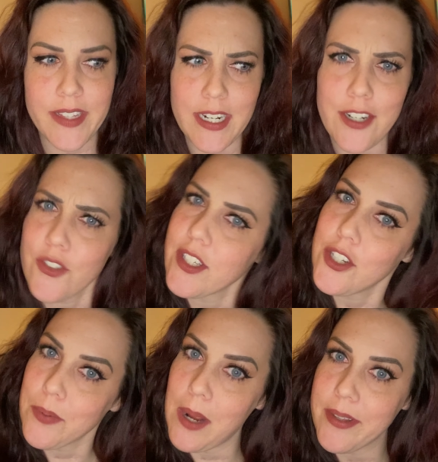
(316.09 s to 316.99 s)
The doctor's like,
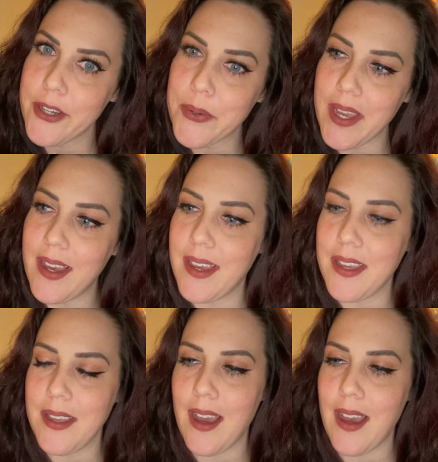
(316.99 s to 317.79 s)
you're probably okay.